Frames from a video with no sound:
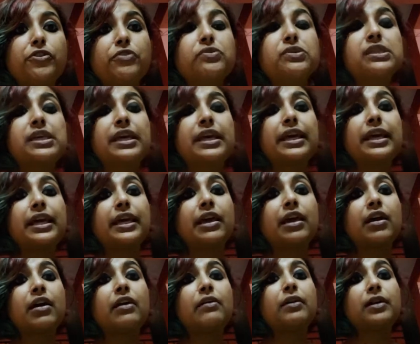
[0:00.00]
using
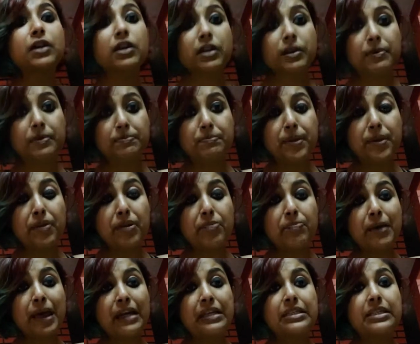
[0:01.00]
period
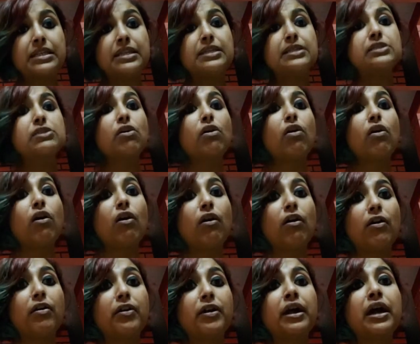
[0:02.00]
panties
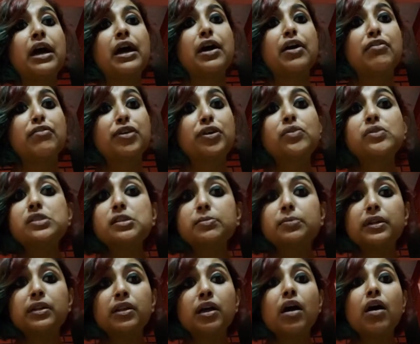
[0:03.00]
or
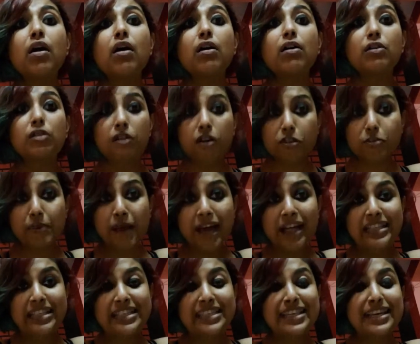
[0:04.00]
reusable cloth
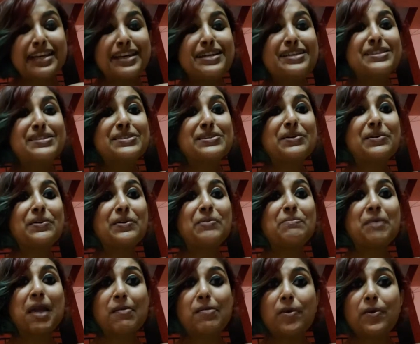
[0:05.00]
pads. So
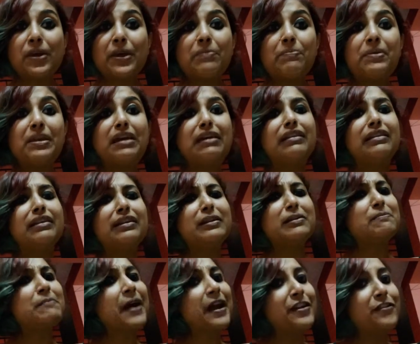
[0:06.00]
maybe we can be a
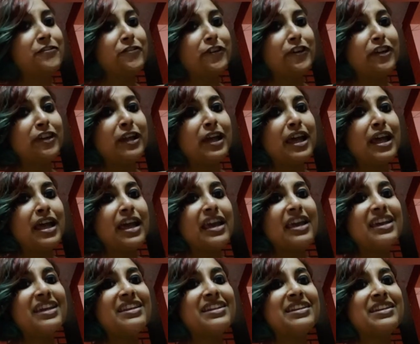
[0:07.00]
little mindful
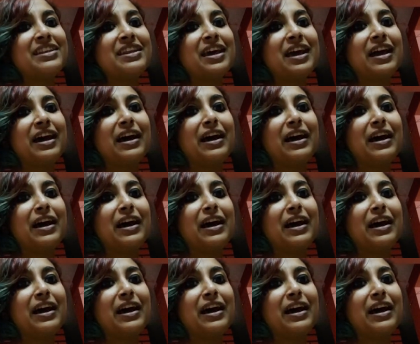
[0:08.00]
in